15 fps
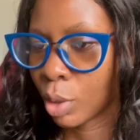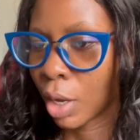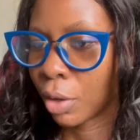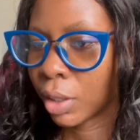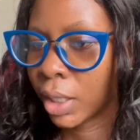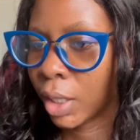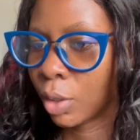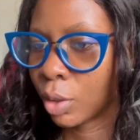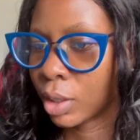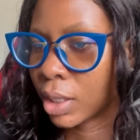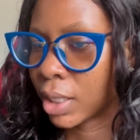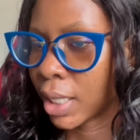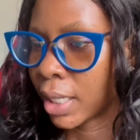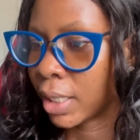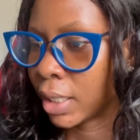So I'll click on
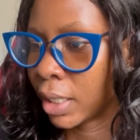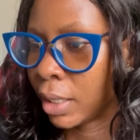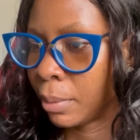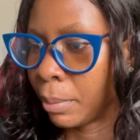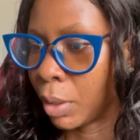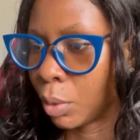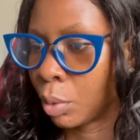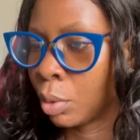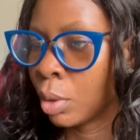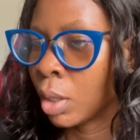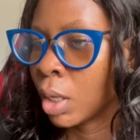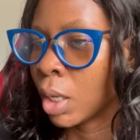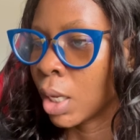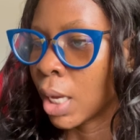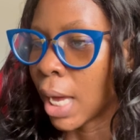send email.
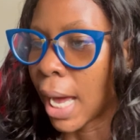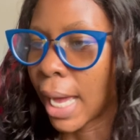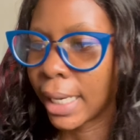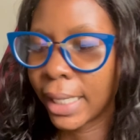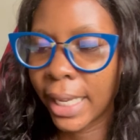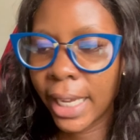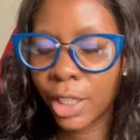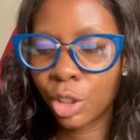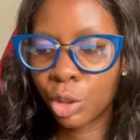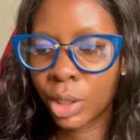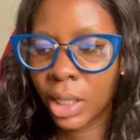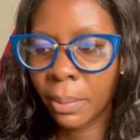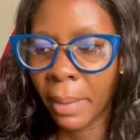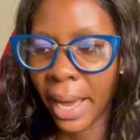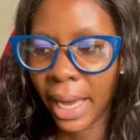And then you
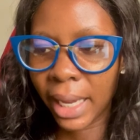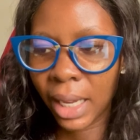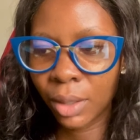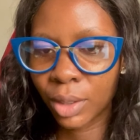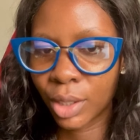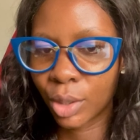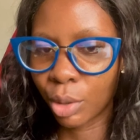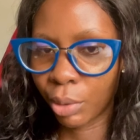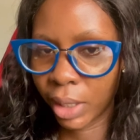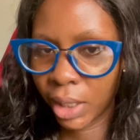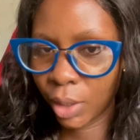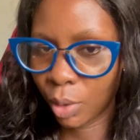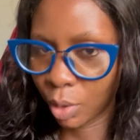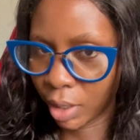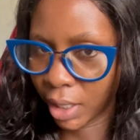see my account is
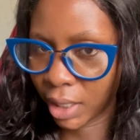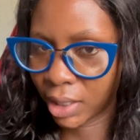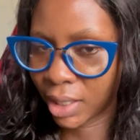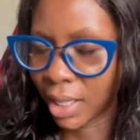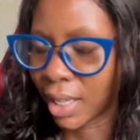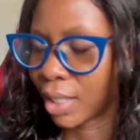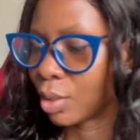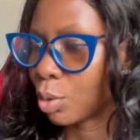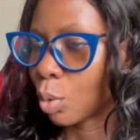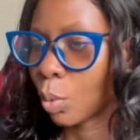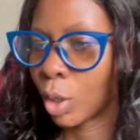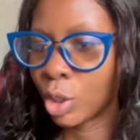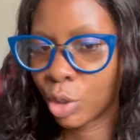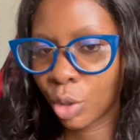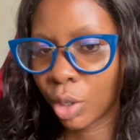already connected. So
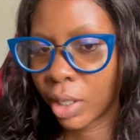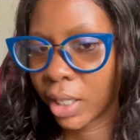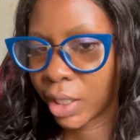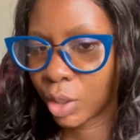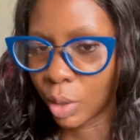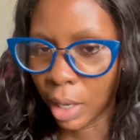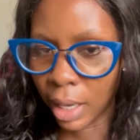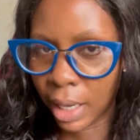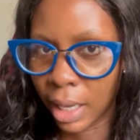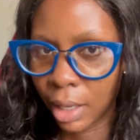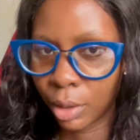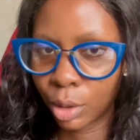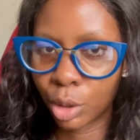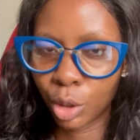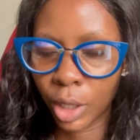once you connect your
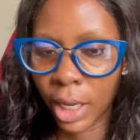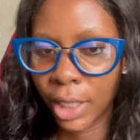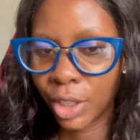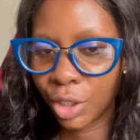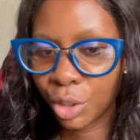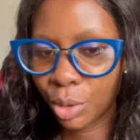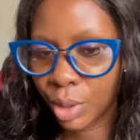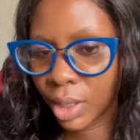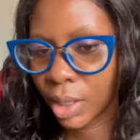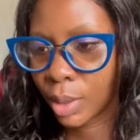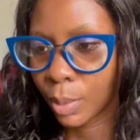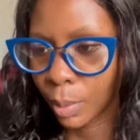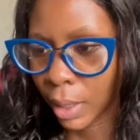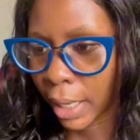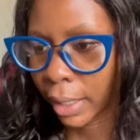account, you can use
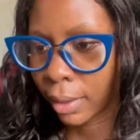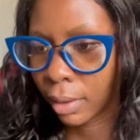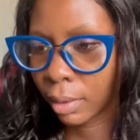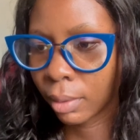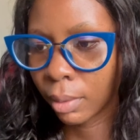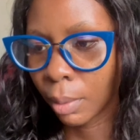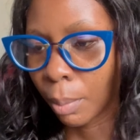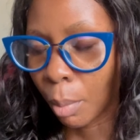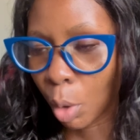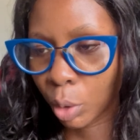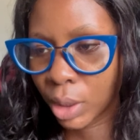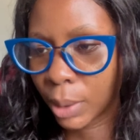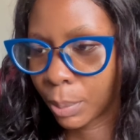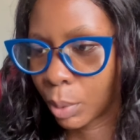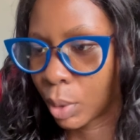it like
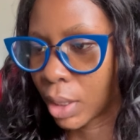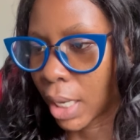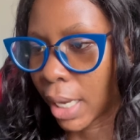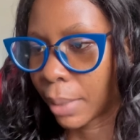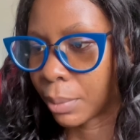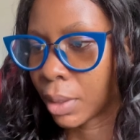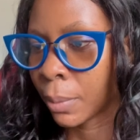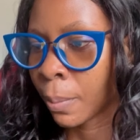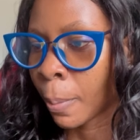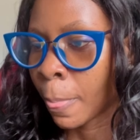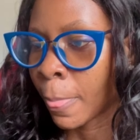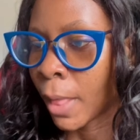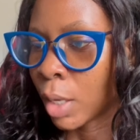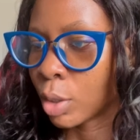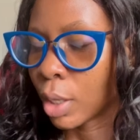multiple times.
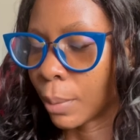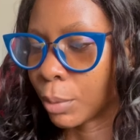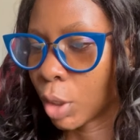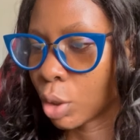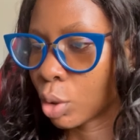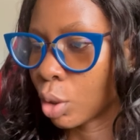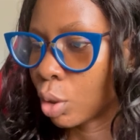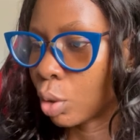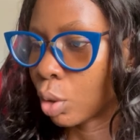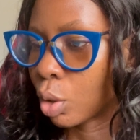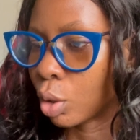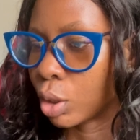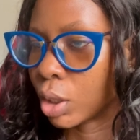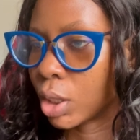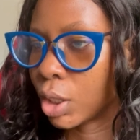So I'm just going to
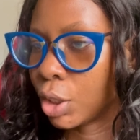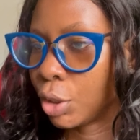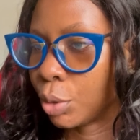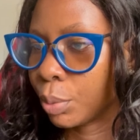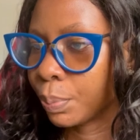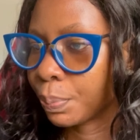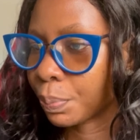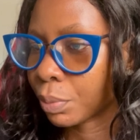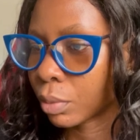continue.